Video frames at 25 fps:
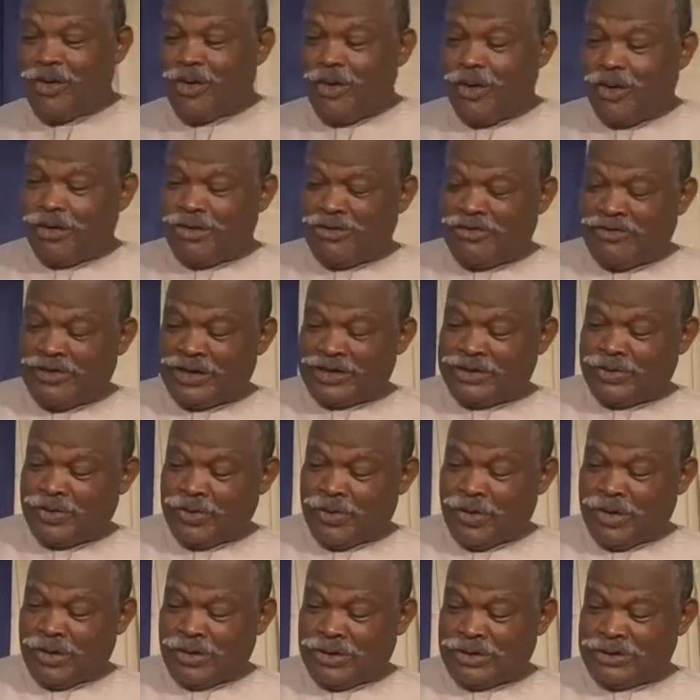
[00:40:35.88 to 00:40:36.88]
all over the
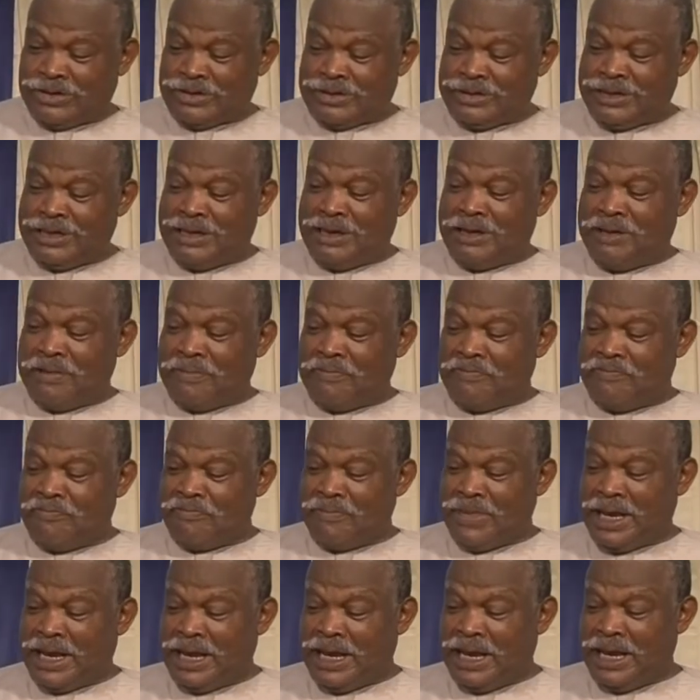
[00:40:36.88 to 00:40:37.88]
world,
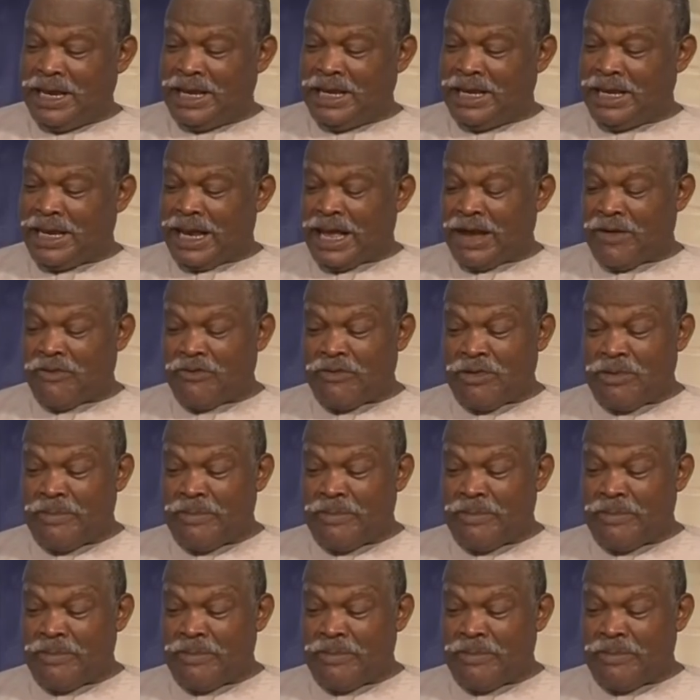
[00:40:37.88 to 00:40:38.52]
men and